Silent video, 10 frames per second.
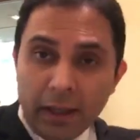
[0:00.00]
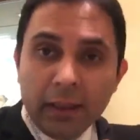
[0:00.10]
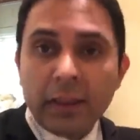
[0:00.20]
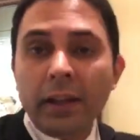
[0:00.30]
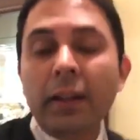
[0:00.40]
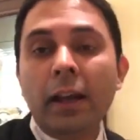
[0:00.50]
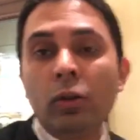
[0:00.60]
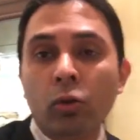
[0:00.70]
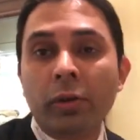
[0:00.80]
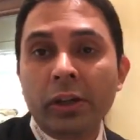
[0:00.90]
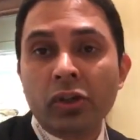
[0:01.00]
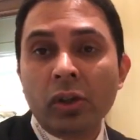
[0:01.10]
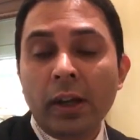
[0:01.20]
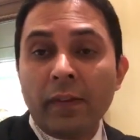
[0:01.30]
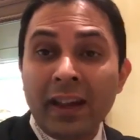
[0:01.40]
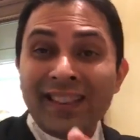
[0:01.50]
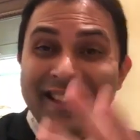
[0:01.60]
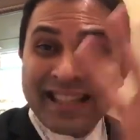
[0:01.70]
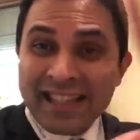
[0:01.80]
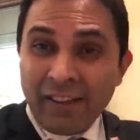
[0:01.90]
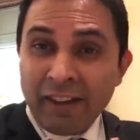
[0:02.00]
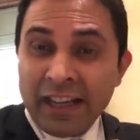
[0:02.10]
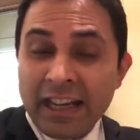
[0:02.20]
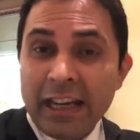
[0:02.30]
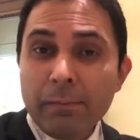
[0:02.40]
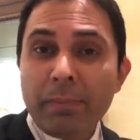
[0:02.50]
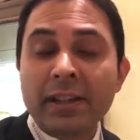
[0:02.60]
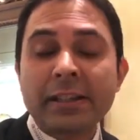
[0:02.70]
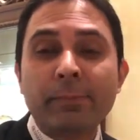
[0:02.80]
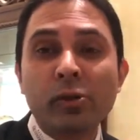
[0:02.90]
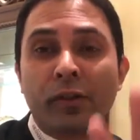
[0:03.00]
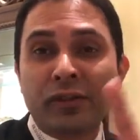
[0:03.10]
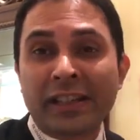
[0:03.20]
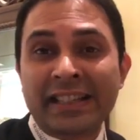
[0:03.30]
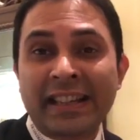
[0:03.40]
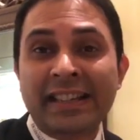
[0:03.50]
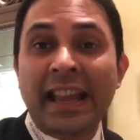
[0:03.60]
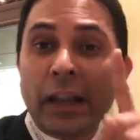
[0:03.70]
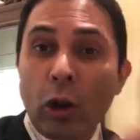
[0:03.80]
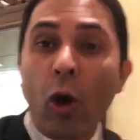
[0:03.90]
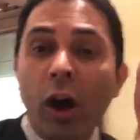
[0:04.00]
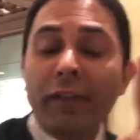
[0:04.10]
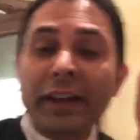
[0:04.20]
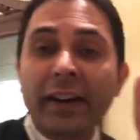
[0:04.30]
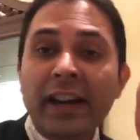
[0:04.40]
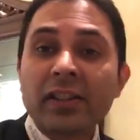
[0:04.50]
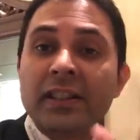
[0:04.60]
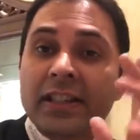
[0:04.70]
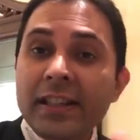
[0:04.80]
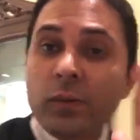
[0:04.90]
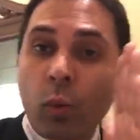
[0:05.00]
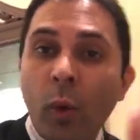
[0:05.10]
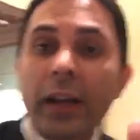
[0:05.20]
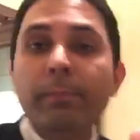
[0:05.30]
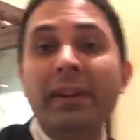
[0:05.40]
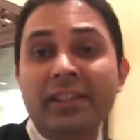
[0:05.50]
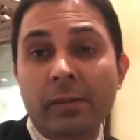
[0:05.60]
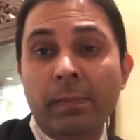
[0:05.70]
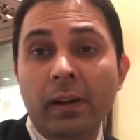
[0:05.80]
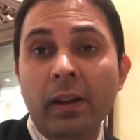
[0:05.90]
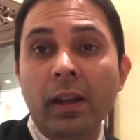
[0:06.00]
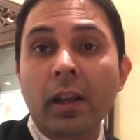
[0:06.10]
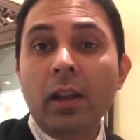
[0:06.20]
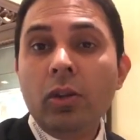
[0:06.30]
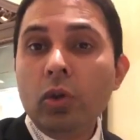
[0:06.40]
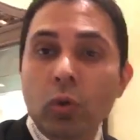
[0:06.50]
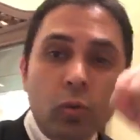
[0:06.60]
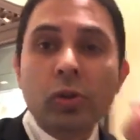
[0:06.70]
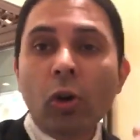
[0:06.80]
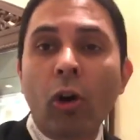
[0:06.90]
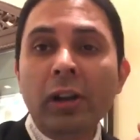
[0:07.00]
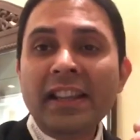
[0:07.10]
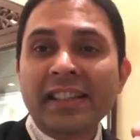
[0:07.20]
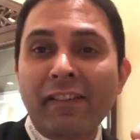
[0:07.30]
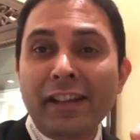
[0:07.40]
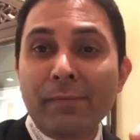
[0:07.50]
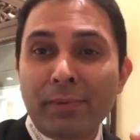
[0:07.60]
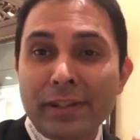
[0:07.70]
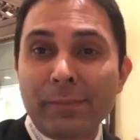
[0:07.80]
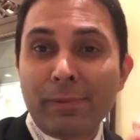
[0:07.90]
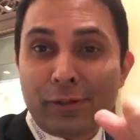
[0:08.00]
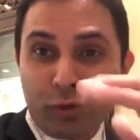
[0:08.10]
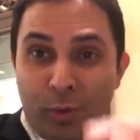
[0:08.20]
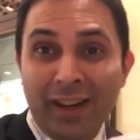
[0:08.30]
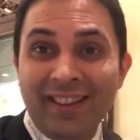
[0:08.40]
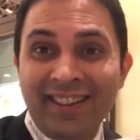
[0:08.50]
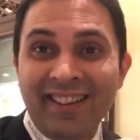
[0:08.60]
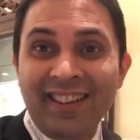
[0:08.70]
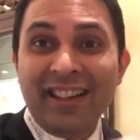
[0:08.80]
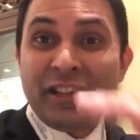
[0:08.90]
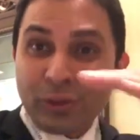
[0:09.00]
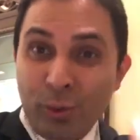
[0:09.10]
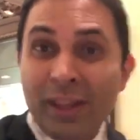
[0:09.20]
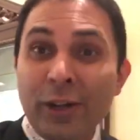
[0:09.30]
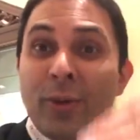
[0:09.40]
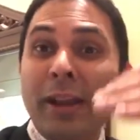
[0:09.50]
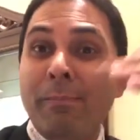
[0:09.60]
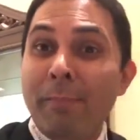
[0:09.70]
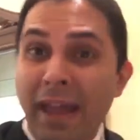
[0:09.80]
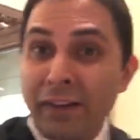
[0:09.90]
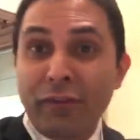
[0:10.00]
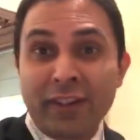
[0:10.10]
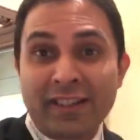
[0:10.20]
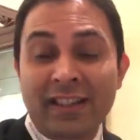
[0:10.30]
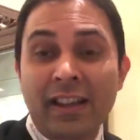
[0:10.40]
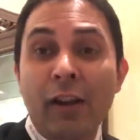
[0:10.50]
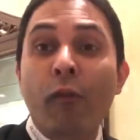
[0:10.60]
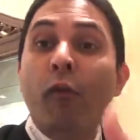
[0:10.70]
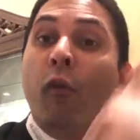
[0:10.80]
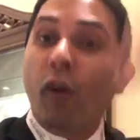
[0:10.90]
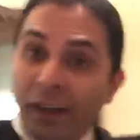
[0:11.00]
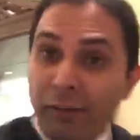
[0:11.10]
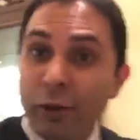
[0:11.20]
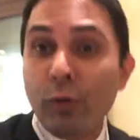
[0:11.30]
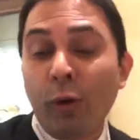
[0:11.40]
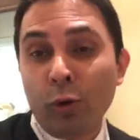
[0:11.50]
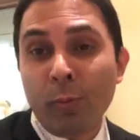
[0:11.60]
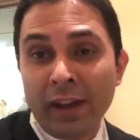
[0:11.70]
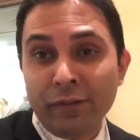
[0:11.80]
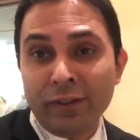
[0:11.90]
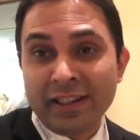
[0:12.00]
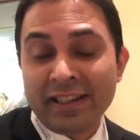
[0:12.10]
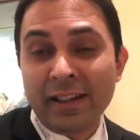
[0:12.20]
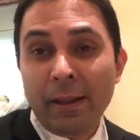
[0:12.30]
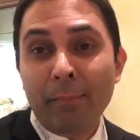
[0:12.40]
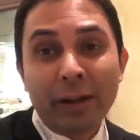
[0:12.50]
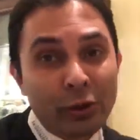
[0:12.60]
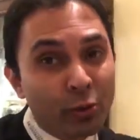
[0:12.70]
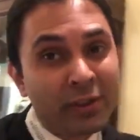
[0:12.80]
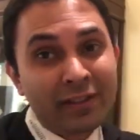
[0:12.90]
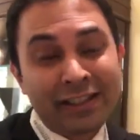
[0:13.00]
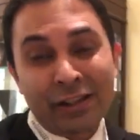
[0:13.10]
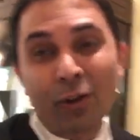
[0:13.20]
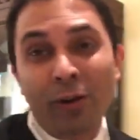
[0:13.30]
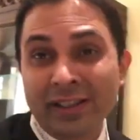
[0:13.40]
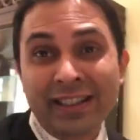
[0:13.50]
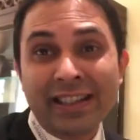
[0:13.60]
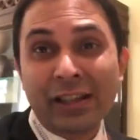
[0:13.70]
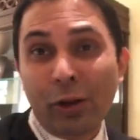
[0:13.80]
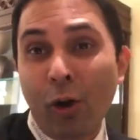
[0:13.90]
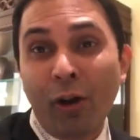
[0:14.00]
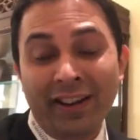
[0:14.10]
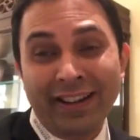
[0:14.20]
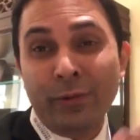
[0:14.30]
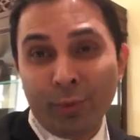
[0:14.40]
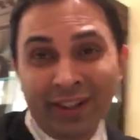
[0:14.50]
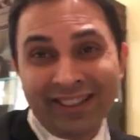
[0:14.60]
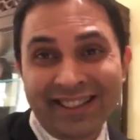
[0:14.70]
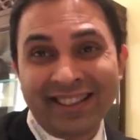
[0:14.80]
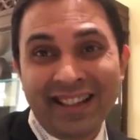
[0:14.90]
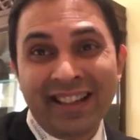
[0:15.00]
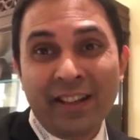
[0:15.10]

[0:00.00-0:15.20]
In Think and Grow Rich, there are the 17 principles of success, and law of attraction is just one principle. Use all the 17 principles together so that you can manifest whatever you want to manifest by using this law. See, it's a law, it works.